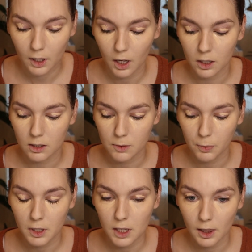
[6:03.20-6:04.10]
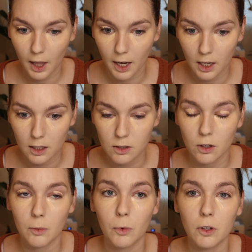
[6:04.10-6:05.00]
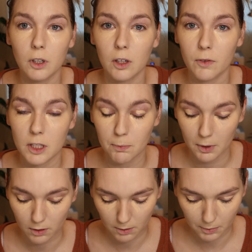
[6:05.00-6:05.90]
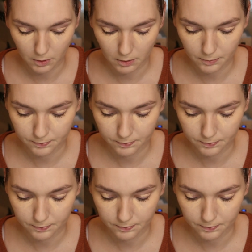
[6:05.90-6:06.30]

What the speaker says: and it's pretty light, so I'm wondering if it's buildable.